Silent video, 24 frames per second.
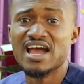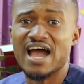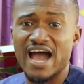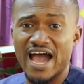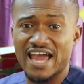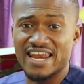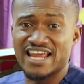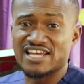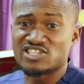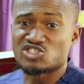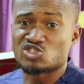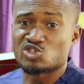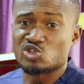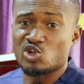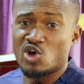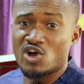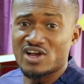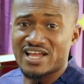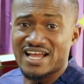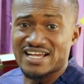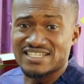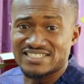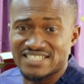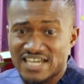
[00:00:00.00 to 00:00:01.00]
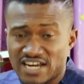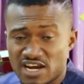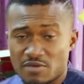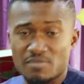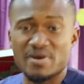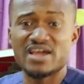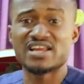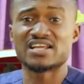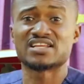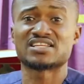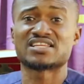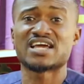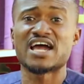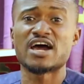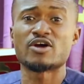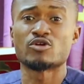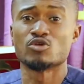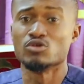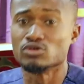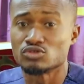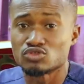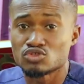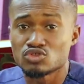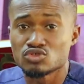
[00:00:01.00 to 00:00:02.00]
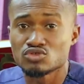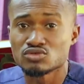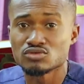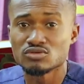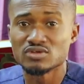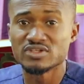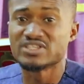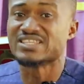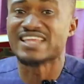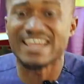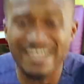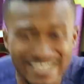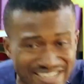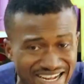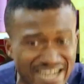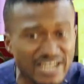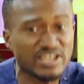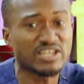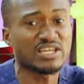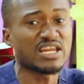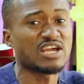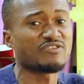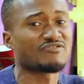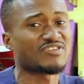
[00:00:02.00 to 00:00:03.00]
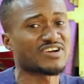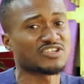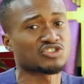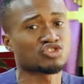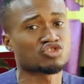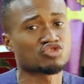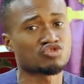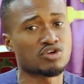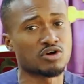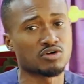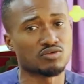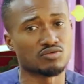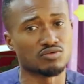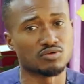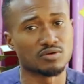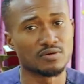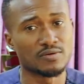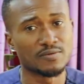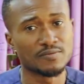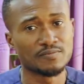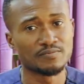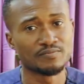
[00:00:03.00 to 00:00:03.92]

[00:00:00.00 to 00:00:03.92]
And as long as they remain in that root, they can never struggle.